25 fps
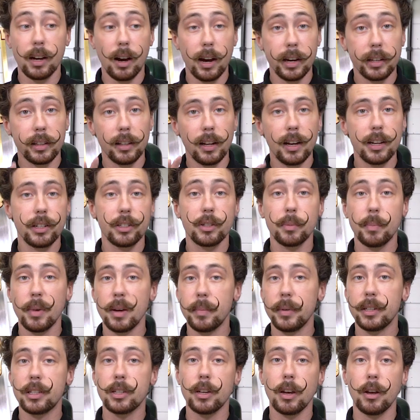I'd like to
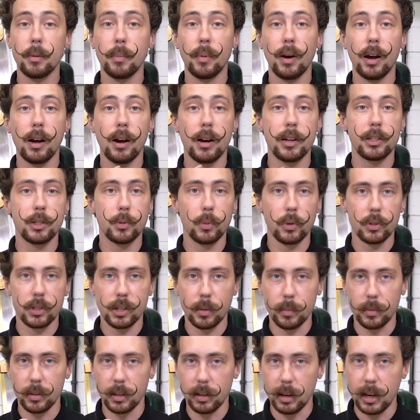maybe turn my eyes towards
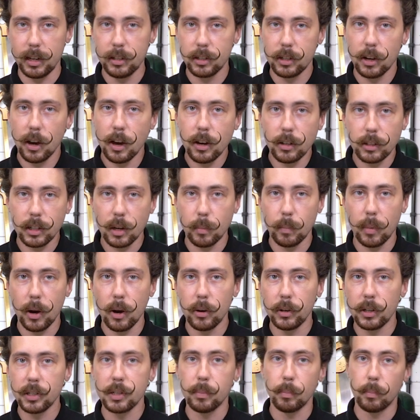some of the internal
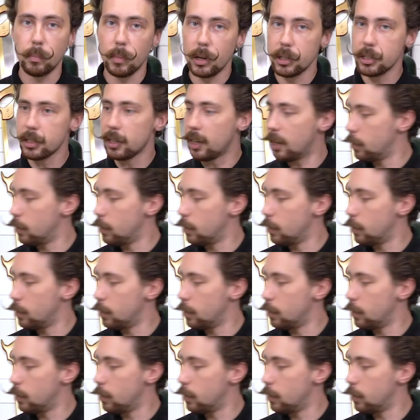components, much